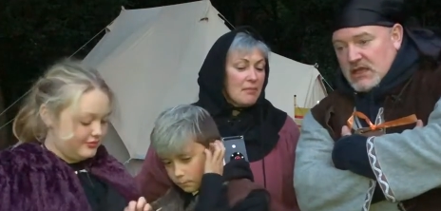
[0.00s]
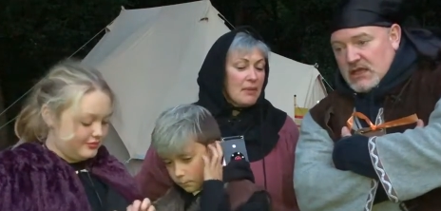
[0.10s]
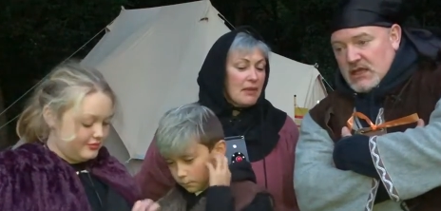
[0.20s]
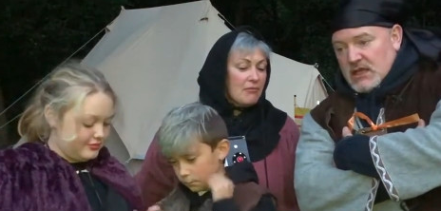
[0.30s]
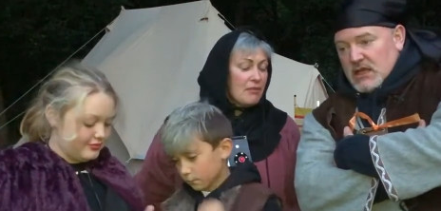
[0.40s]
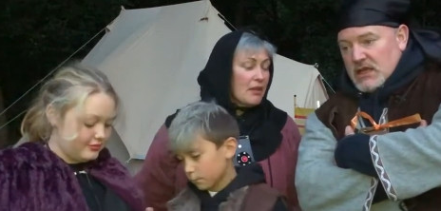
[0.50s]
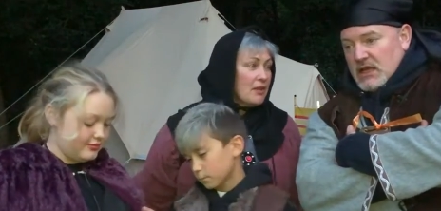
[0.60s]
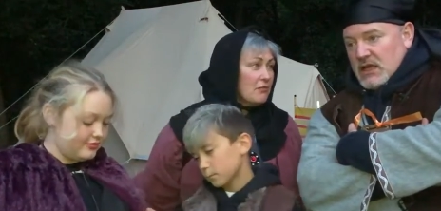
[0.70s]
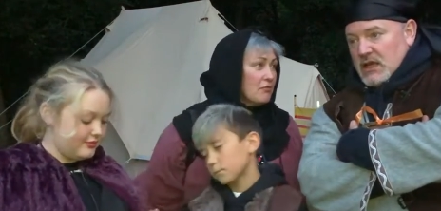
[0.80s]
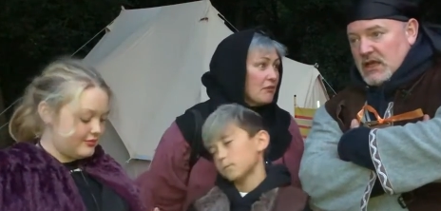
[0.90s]
Speaker 1: the big
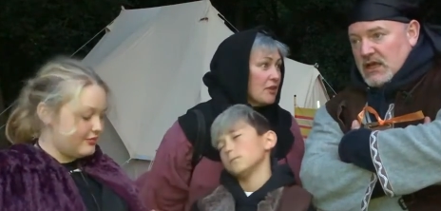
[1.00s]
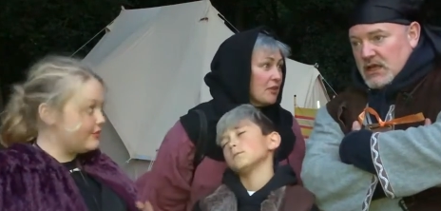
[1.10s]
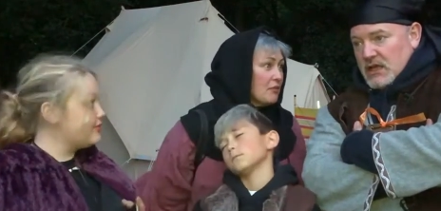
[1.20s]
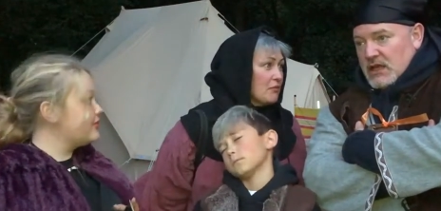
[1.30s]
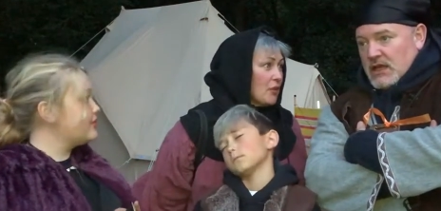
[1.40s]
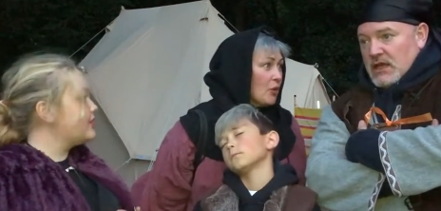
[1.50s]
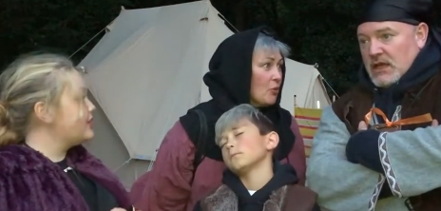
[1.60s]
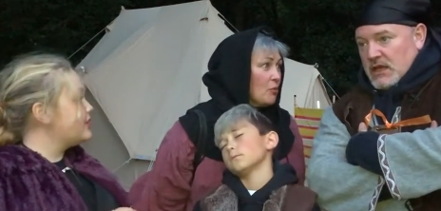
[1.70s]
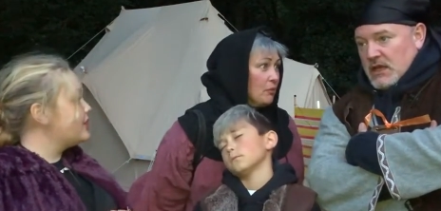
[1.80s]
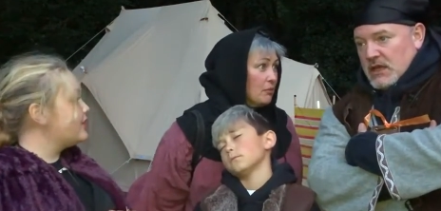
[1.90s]
five, kind of
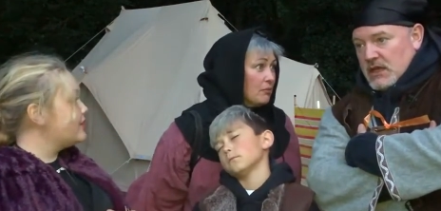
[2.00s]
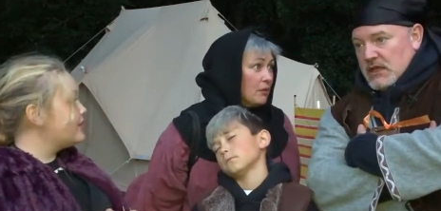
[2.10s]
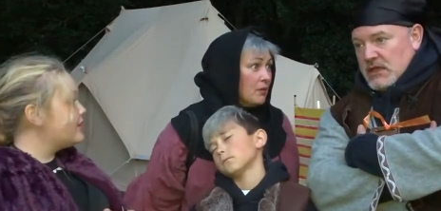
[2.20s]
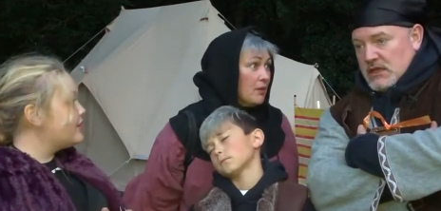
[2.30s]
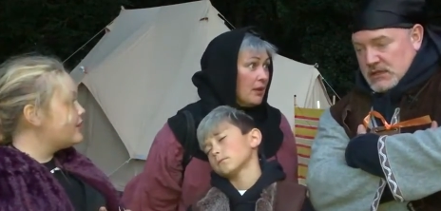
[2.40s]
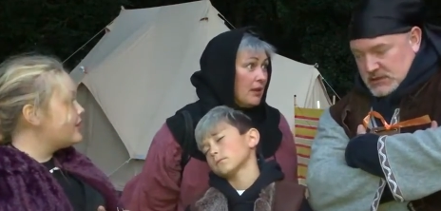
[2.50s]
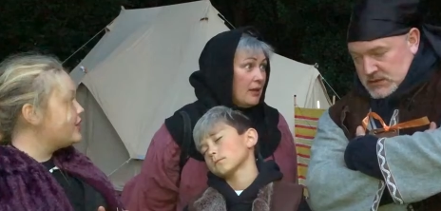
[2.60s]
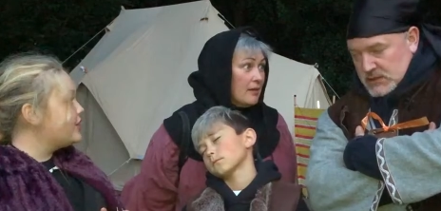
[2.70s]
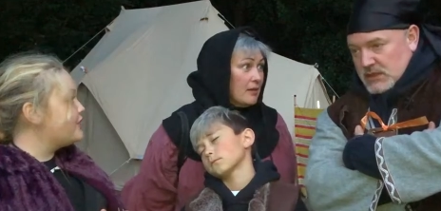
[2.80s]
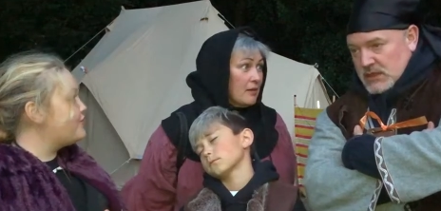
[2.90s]
O
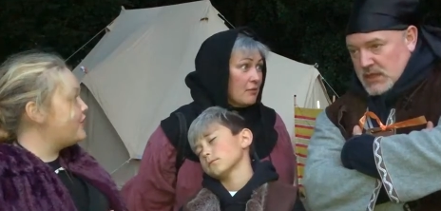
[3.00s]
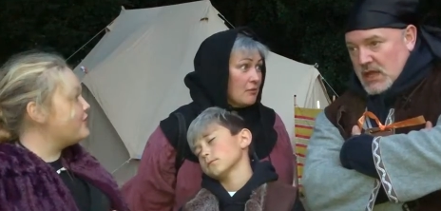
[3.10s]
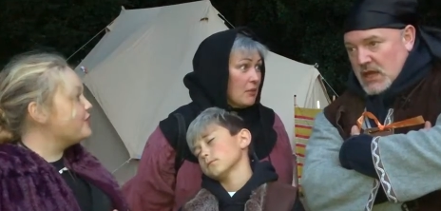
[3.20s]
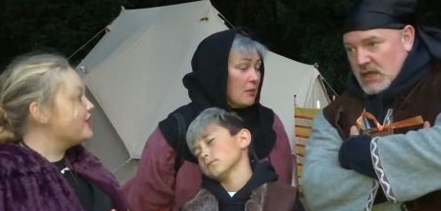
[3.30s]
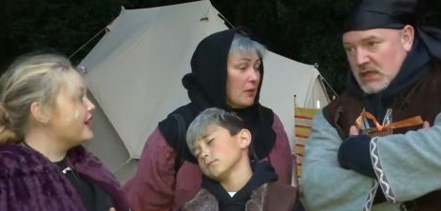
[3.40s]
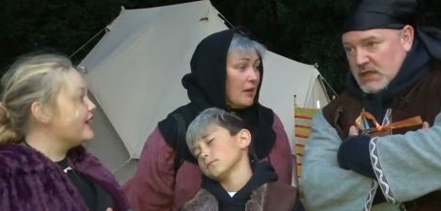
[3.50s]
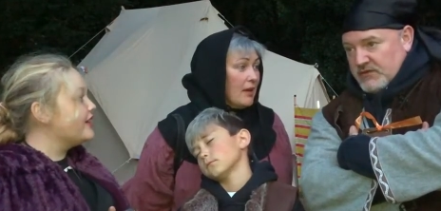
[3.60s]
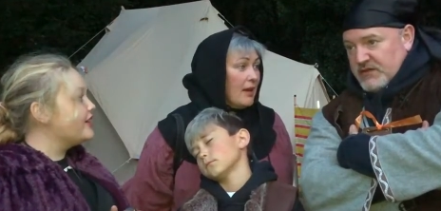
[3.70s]
Hawaii kind of yeah. number.